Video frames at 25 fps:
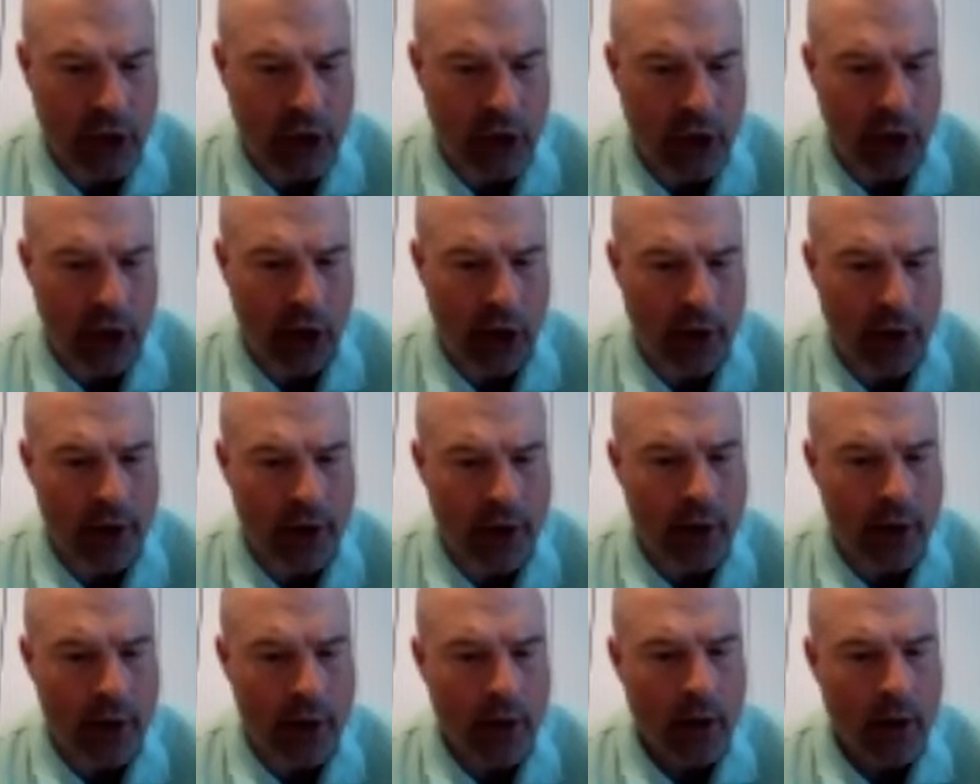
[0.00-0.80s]
hard.
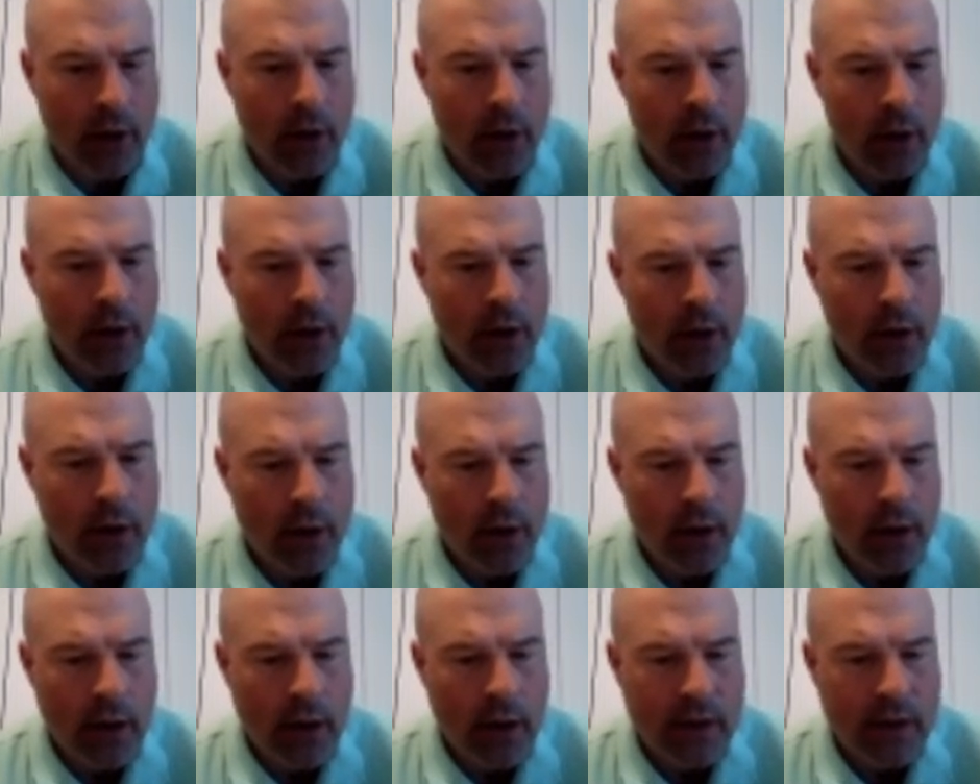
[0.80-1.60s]

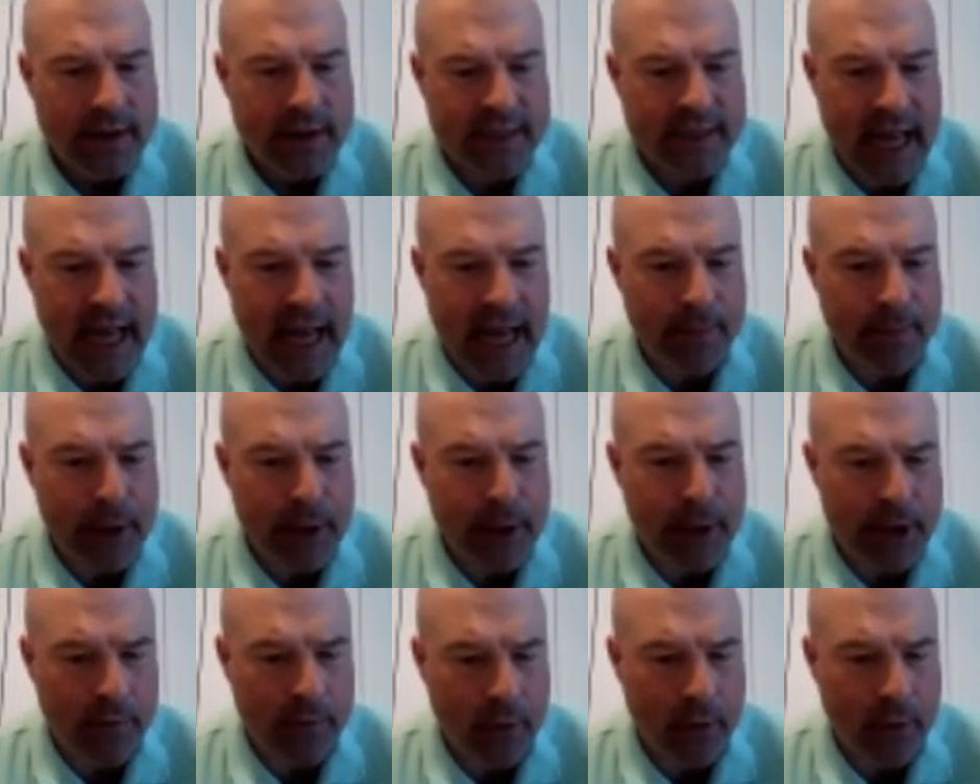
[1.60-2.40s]
Side
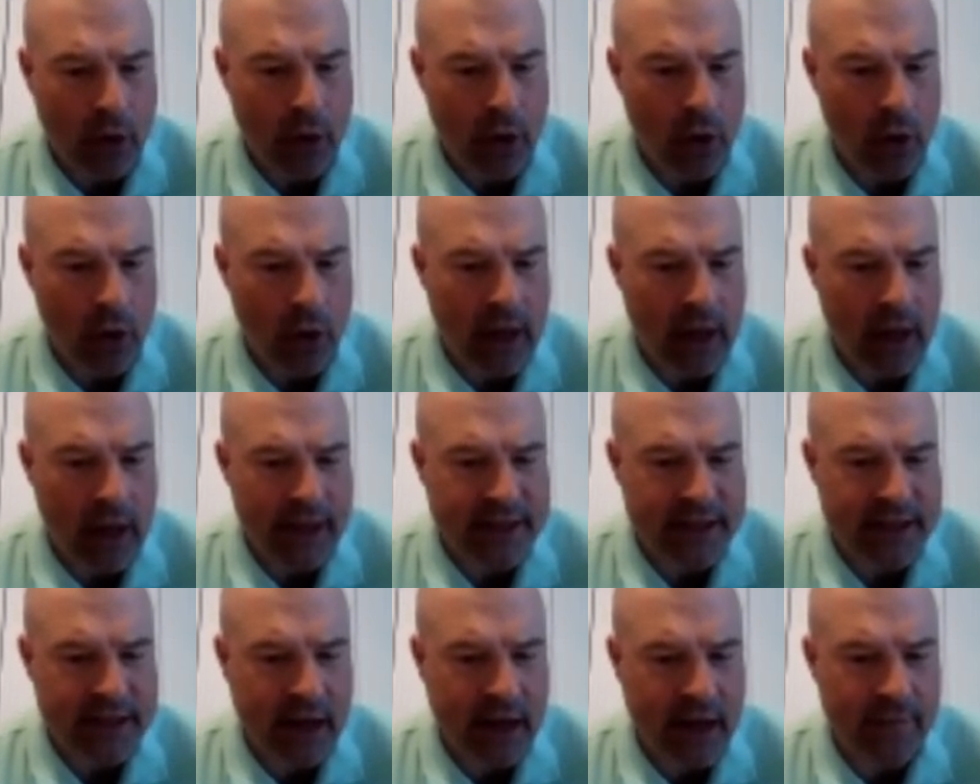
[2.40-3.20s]
pick and roll,
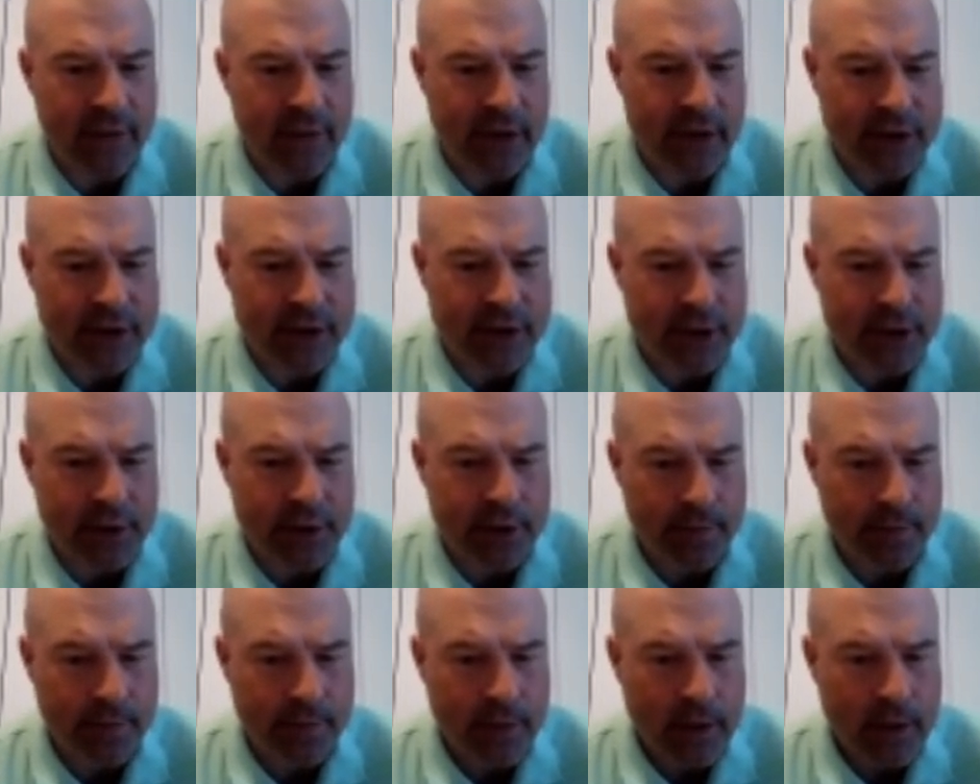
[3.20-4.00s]
ice coverage,
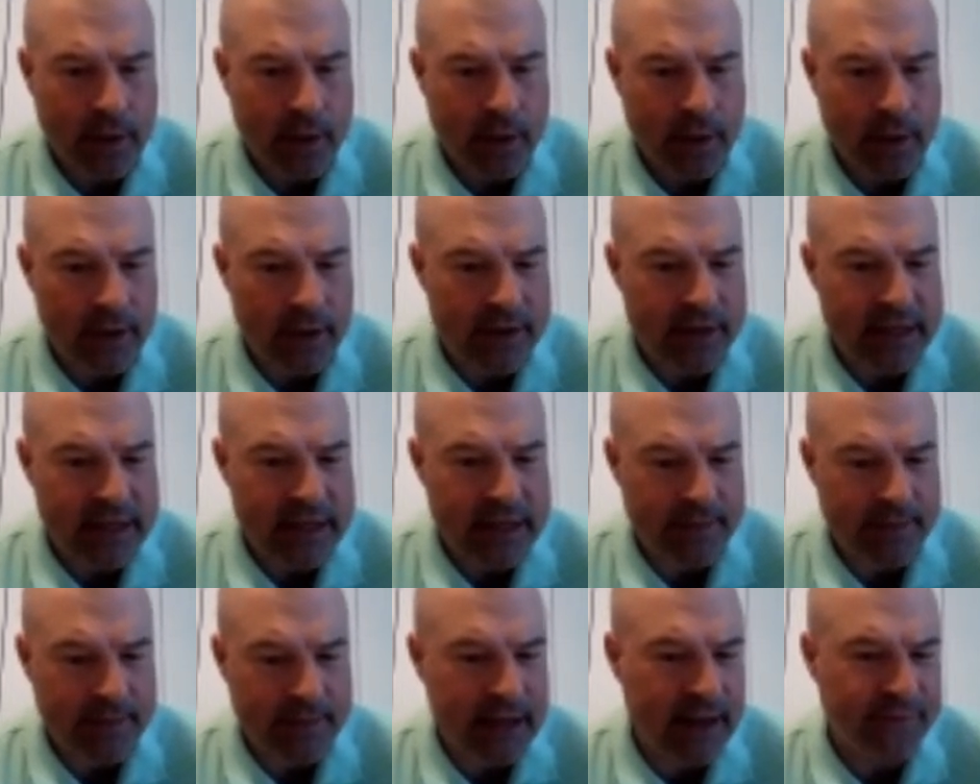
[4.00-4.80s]
good
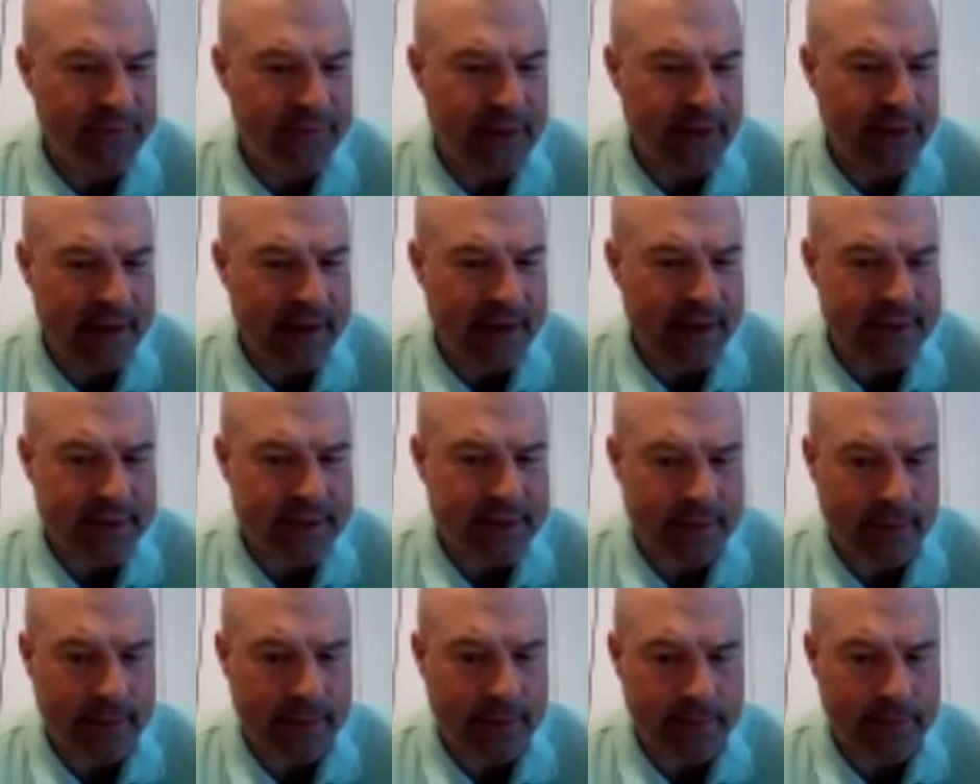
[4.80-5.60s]
team
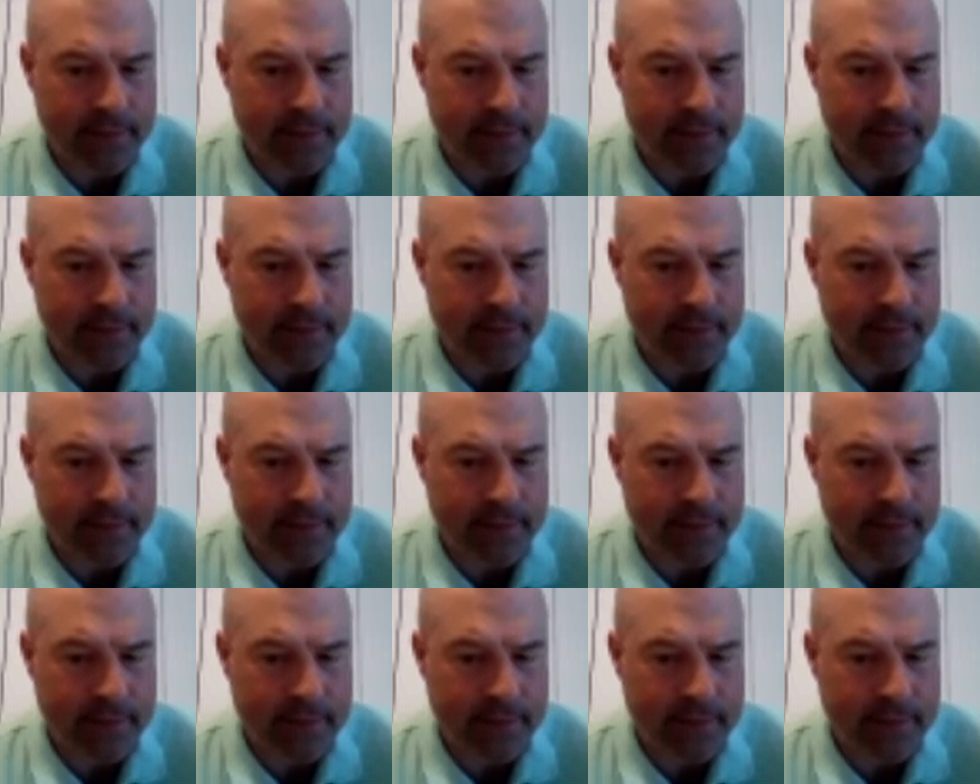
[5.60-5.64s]
defense.